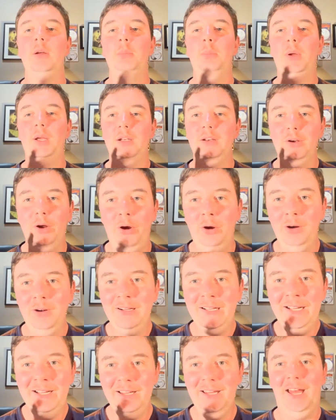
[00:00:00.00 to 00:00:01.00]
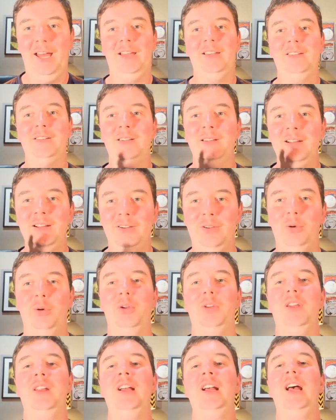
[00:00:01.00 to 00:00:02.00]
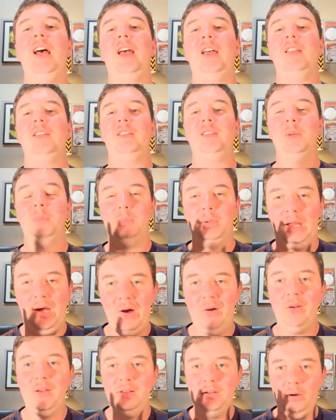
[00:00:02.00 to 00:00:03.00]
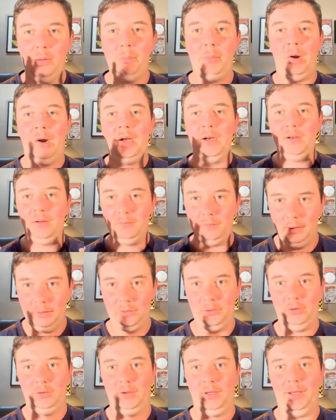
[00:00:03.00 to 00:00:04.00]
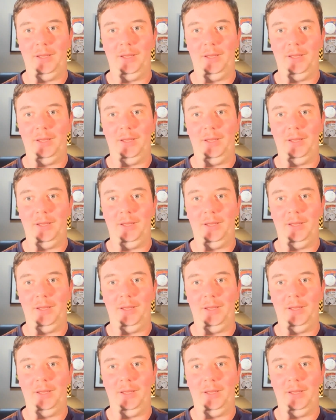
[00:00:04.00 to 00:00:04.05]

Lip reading: But not as good as blowing your mind eventually.